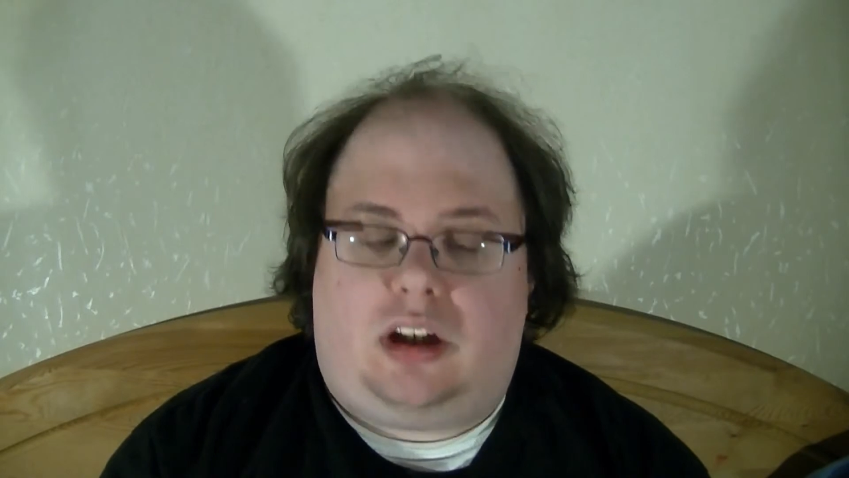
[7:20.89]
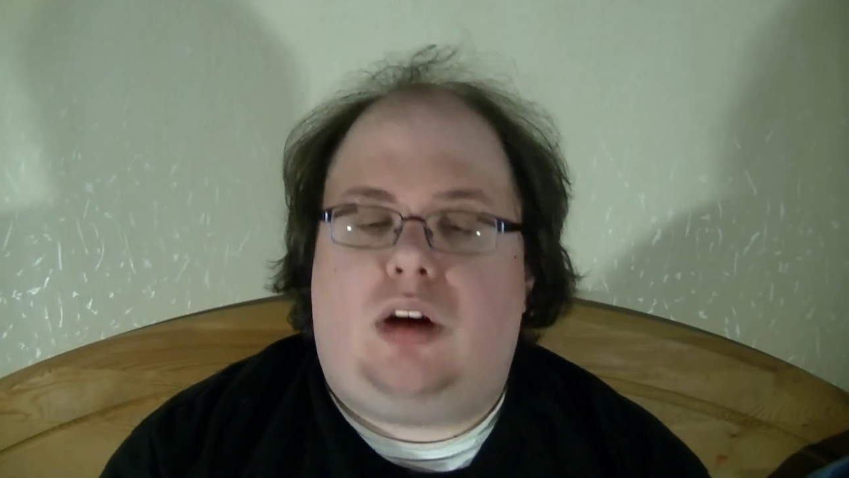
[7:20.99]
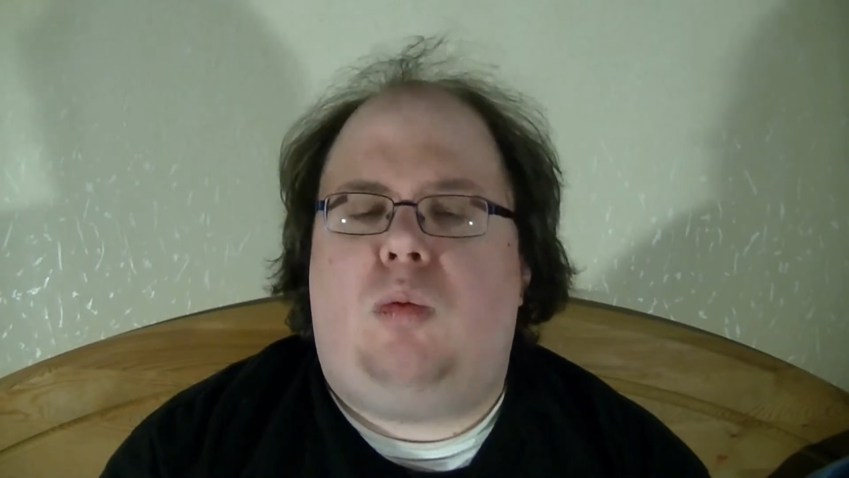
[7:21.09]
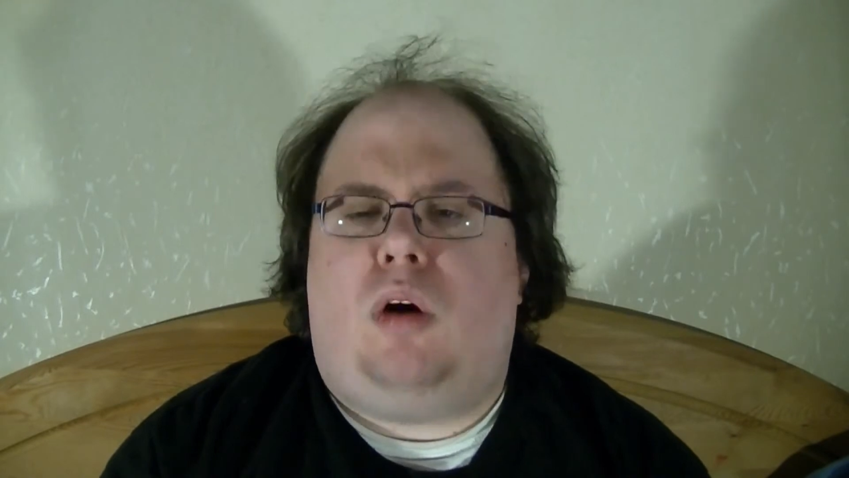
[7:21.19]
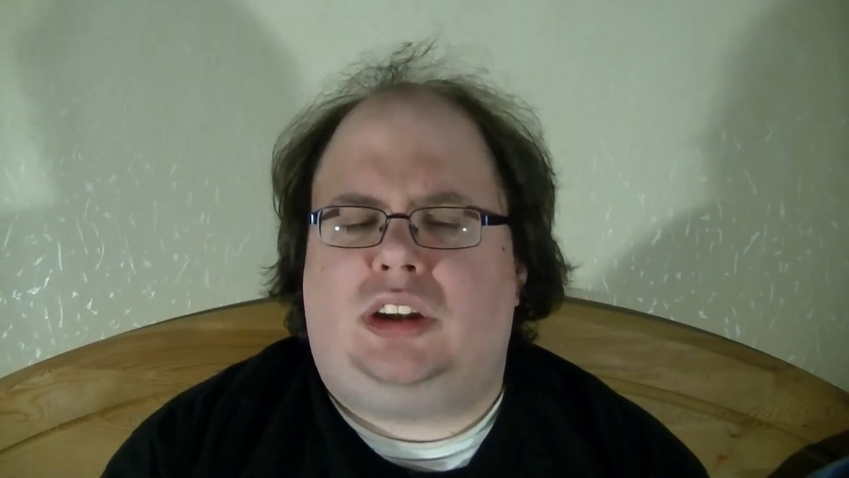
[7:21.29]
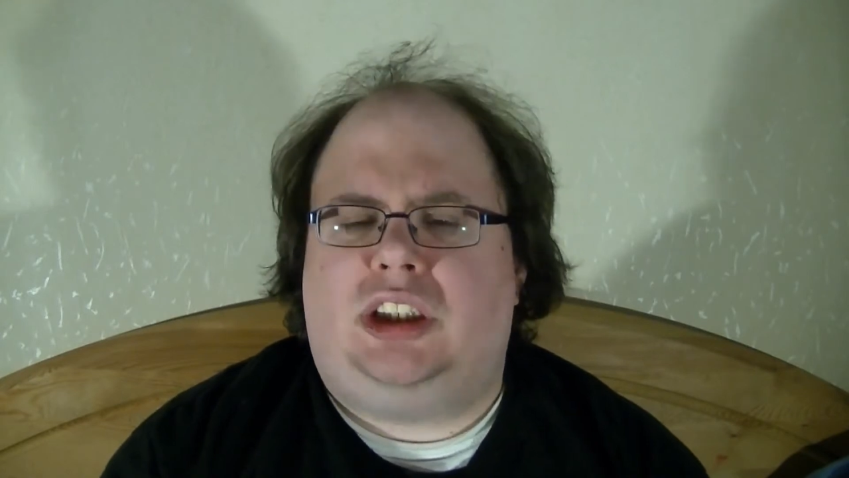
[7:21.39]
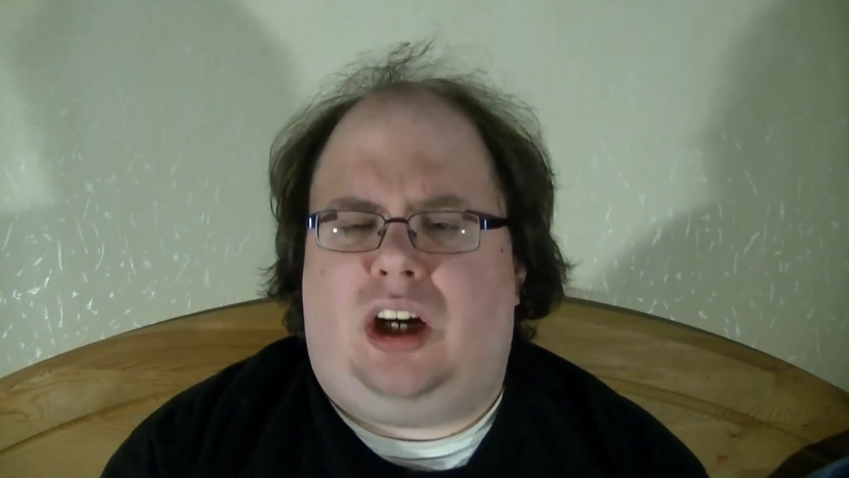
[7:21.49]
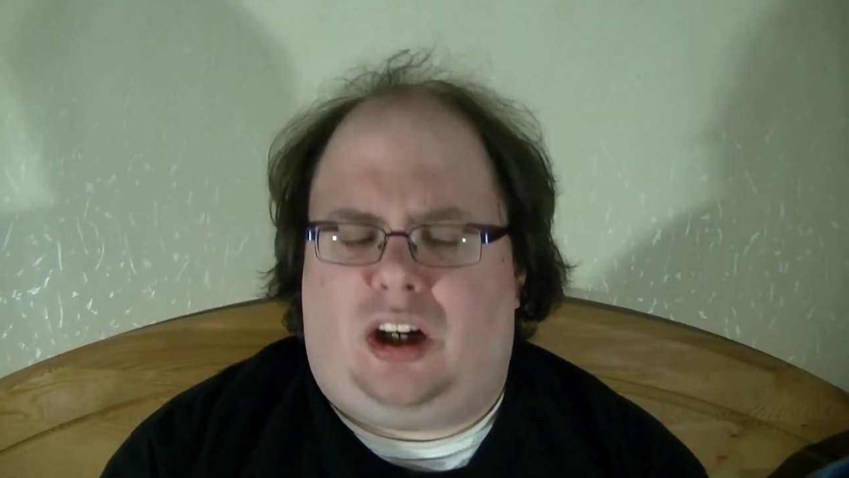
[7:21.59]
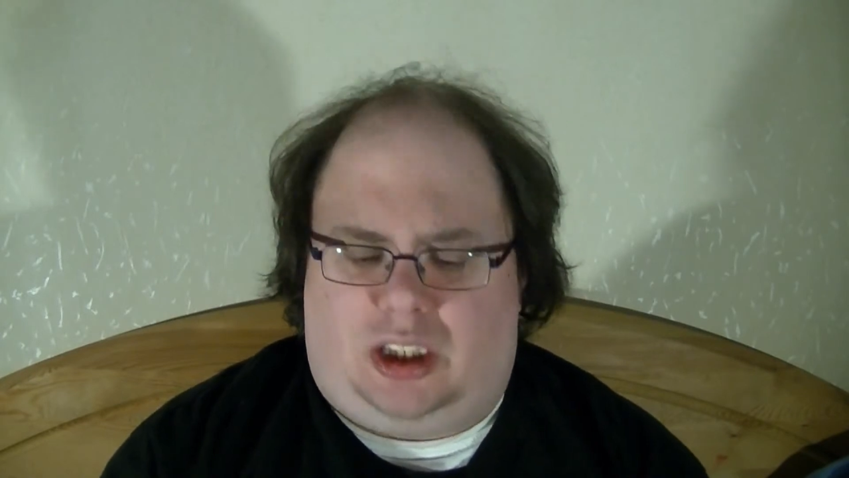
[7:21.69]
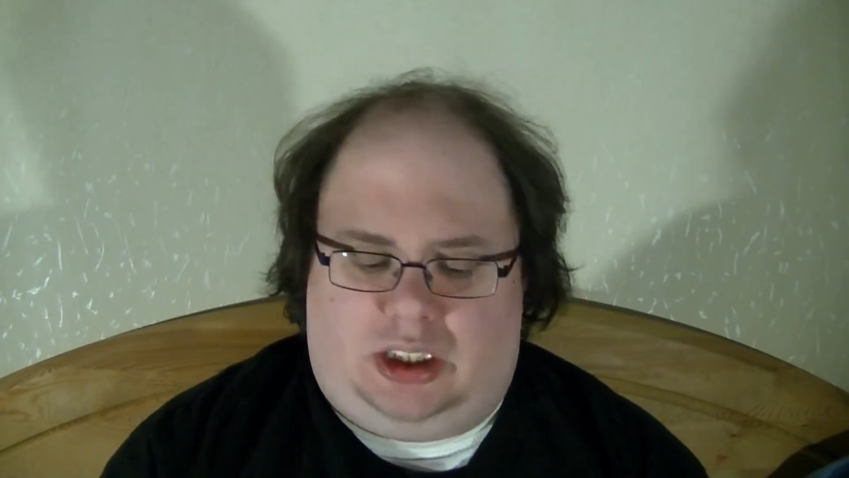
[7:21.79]

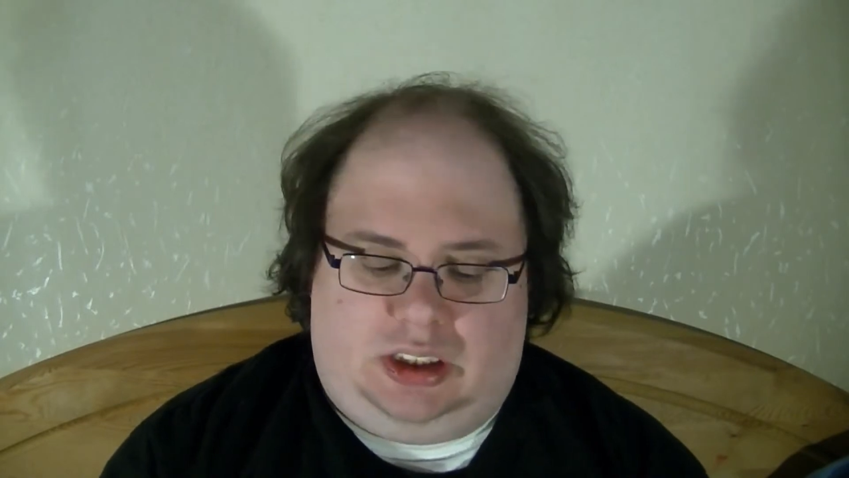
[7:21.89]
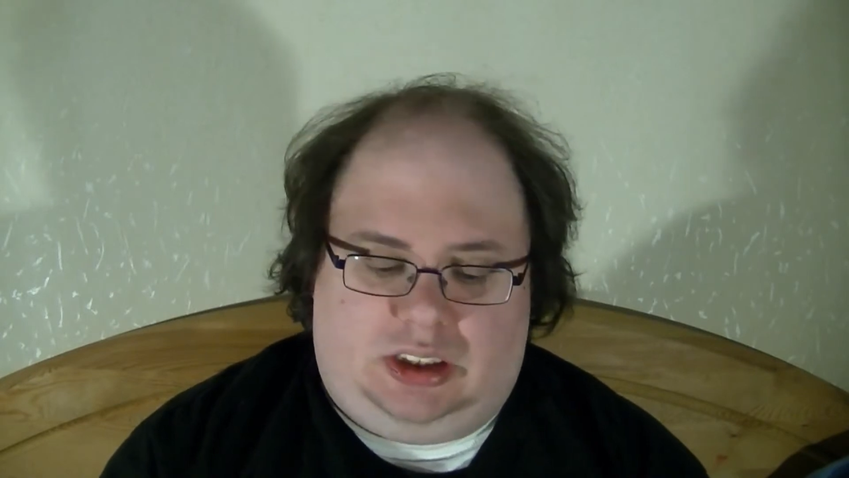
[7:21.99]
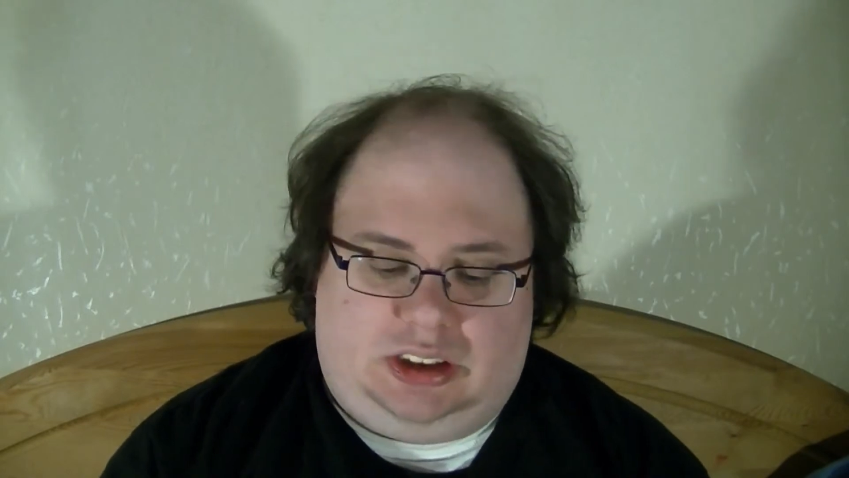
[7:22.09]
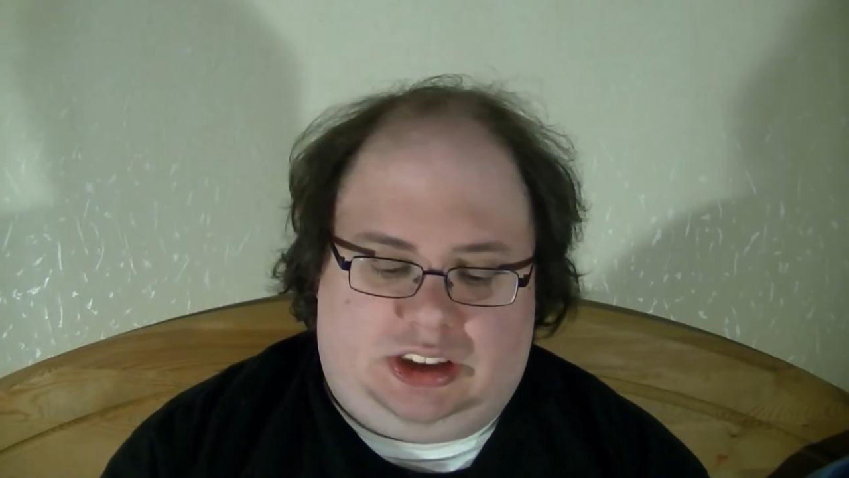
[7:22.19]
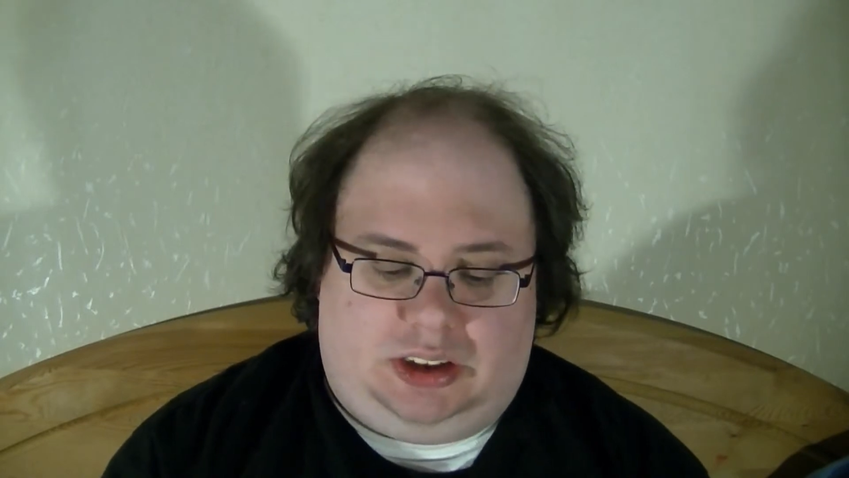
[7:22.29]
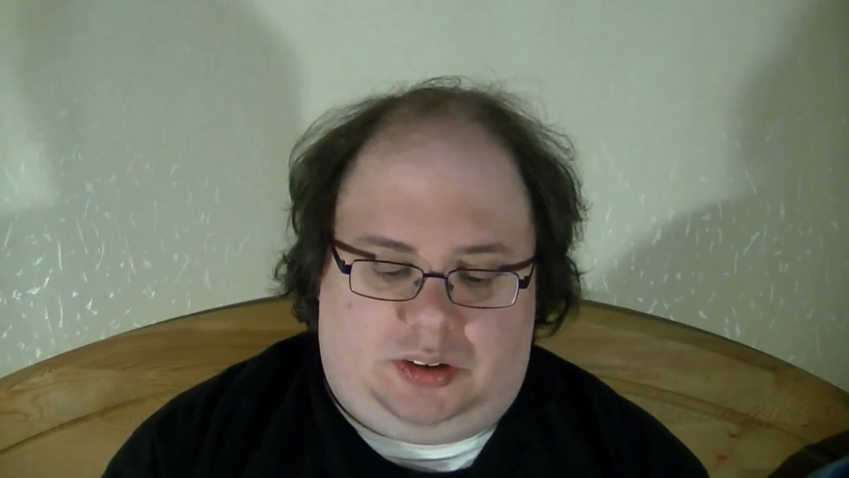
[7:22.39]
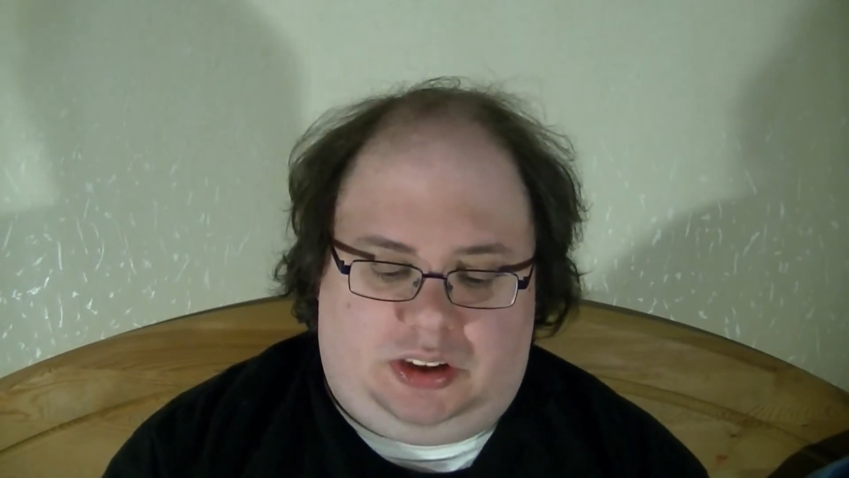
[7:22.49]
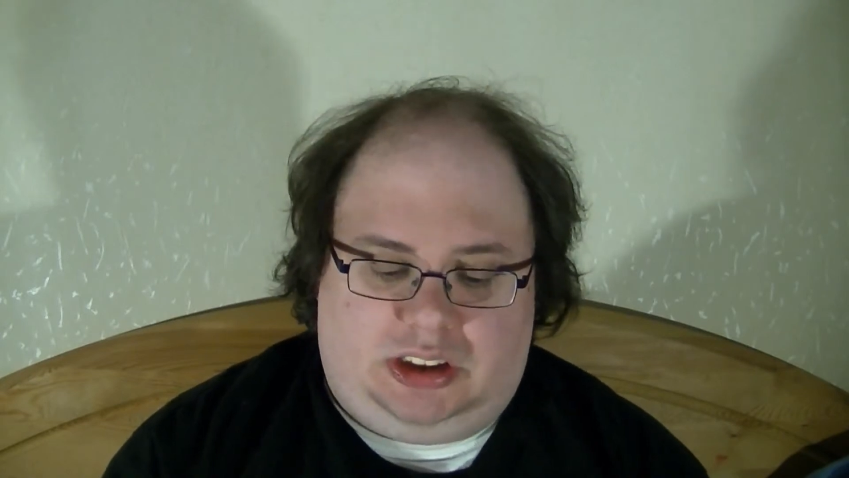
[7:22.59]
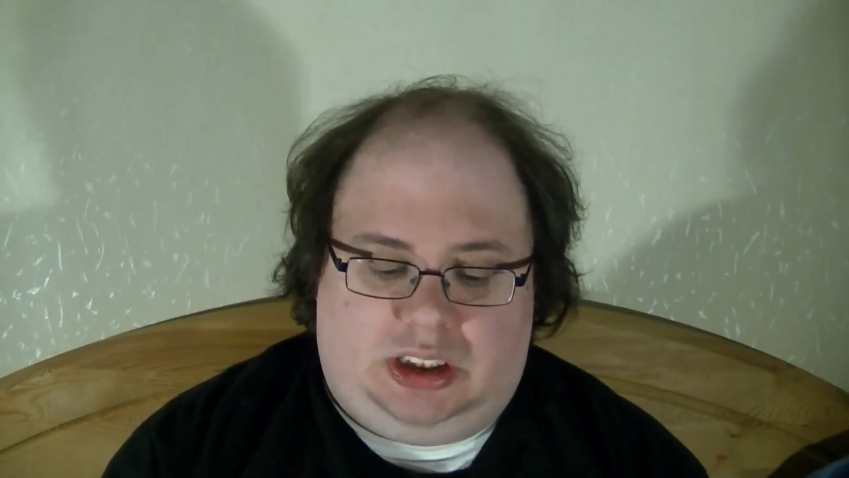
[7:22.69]
Quasar series,